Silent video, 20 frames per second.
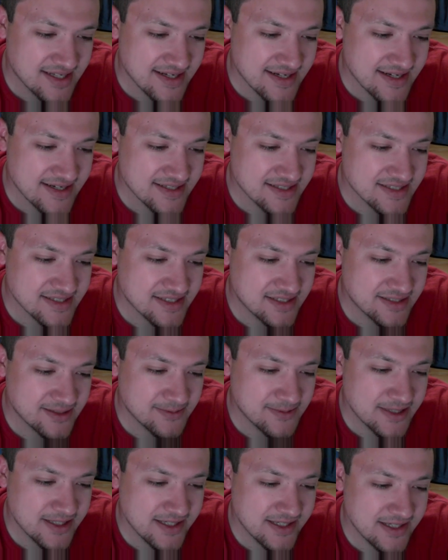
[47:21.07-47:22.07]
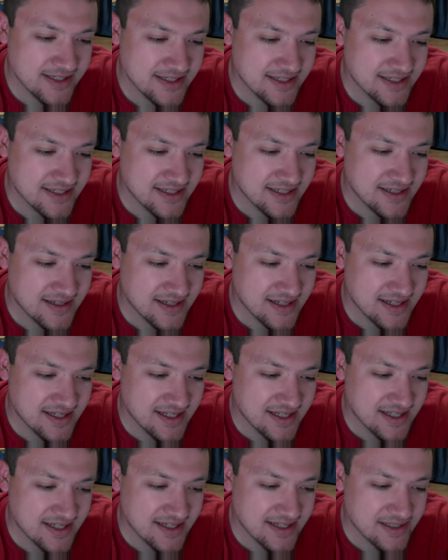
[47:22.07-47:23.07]
it's going to be
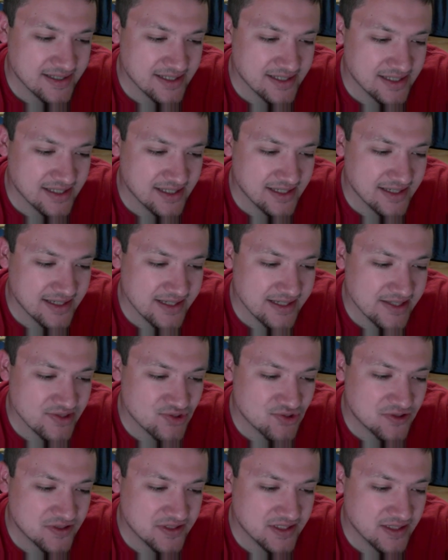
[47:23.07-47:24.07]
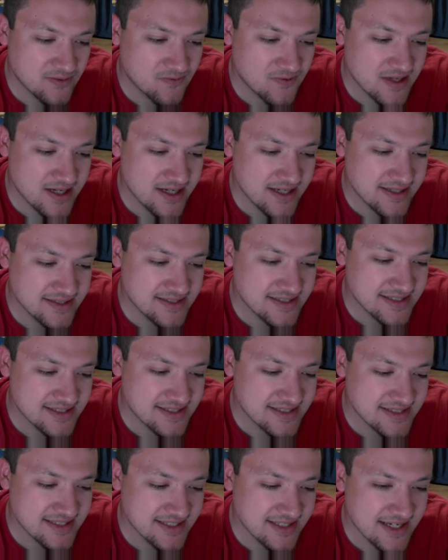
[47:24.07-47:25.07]
an intriguing way to
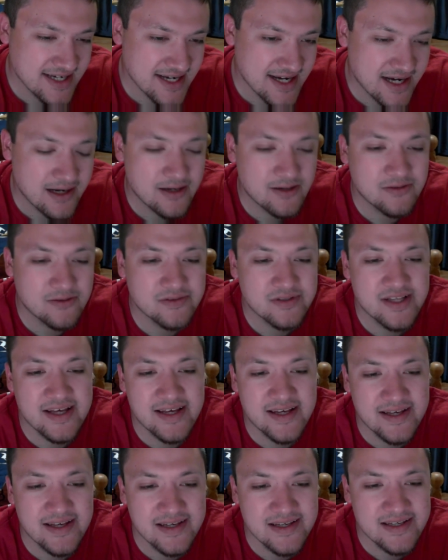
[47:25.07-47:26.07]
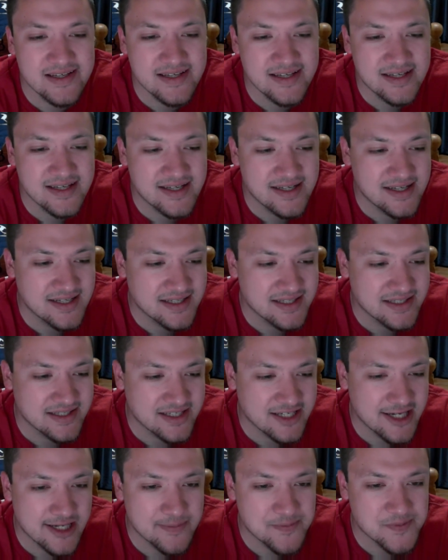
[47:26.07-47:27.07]
see how they
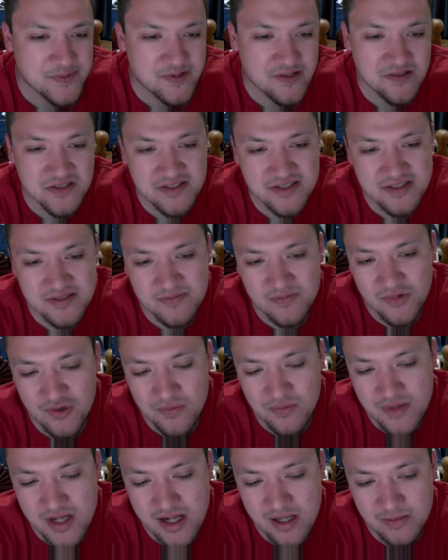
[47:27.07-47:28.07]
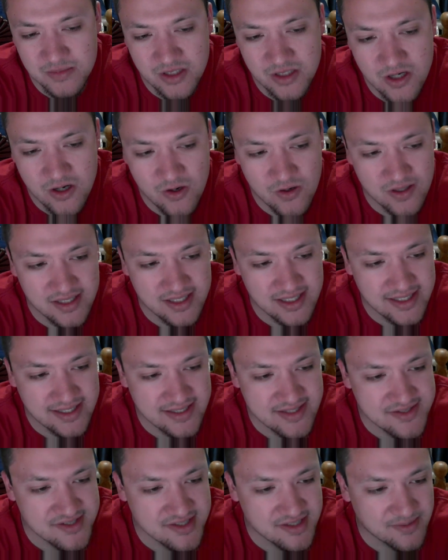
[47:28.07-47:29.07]
keep this momentum going
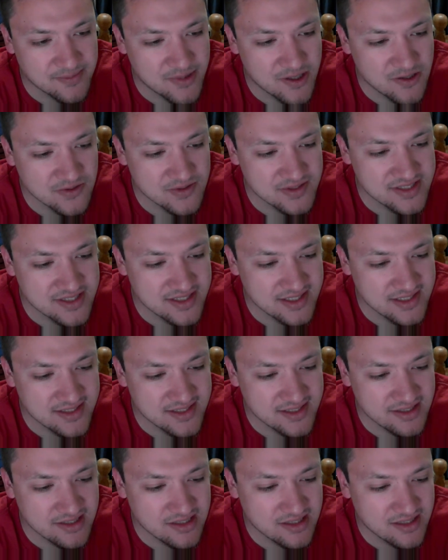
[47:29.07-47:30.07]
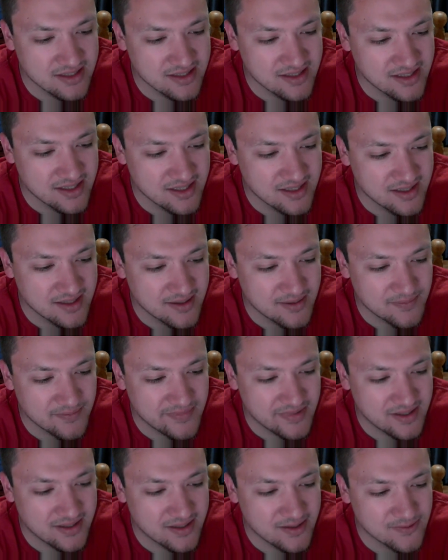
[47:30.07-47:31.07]
into the postseason,
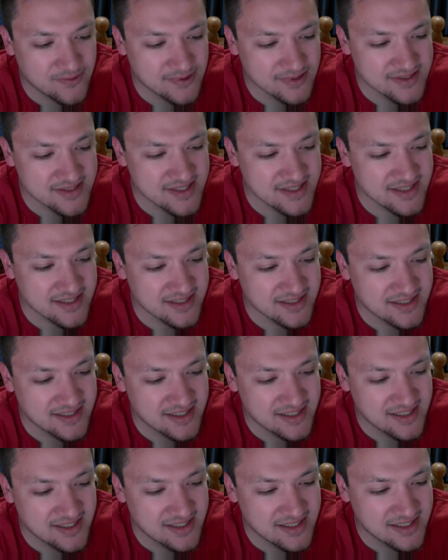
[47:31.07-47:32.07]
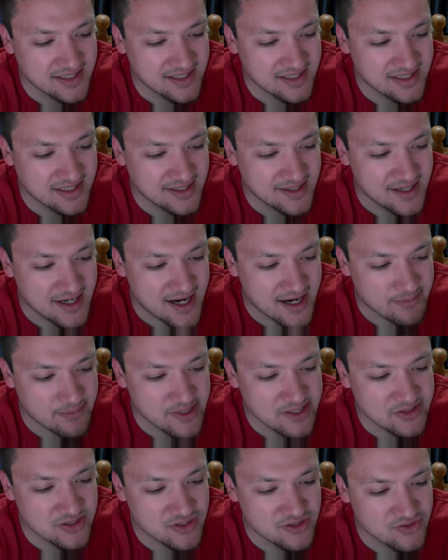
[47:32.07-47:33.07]
but we'll see. I
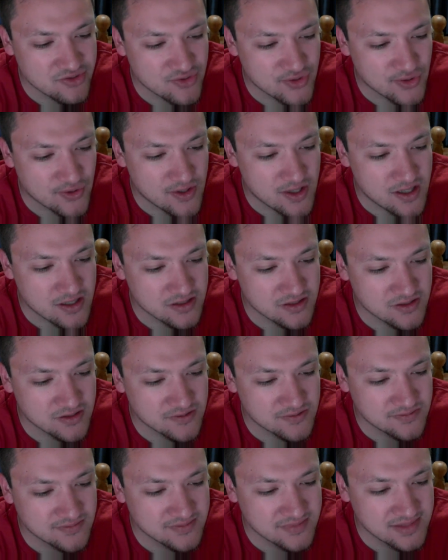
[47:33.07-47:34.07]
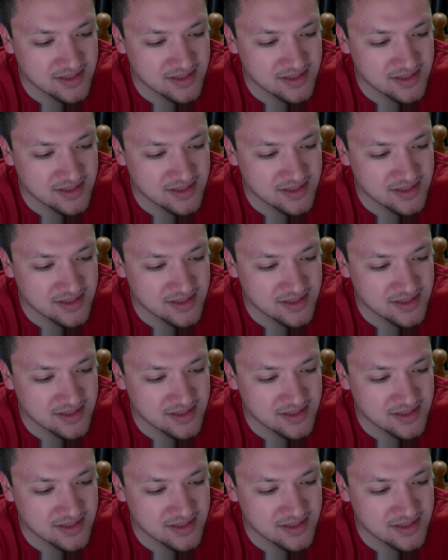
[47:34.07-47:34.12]
mentioned Toronto,